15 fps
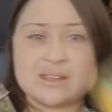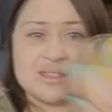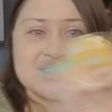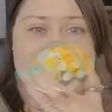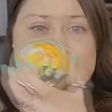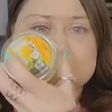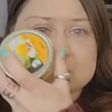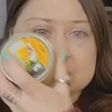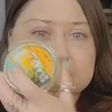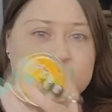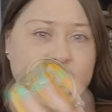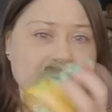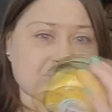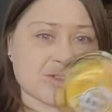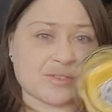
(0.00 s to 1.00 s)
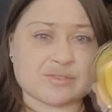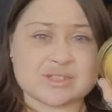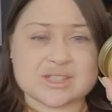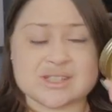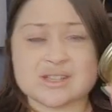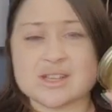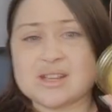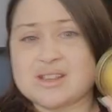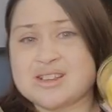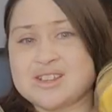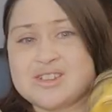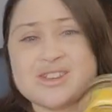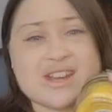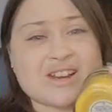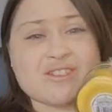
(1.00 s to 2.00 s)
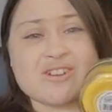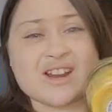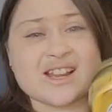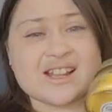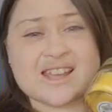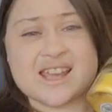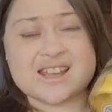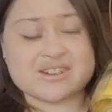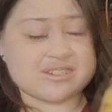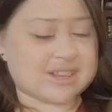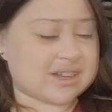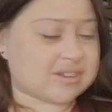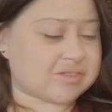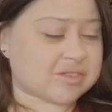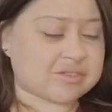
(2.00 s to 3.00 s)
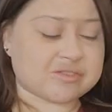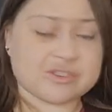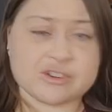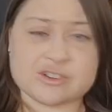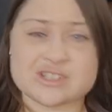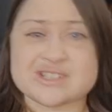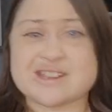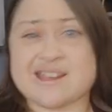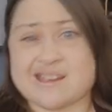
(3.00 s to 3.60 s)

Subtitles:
This was $1.50. You get a great candle out of it first,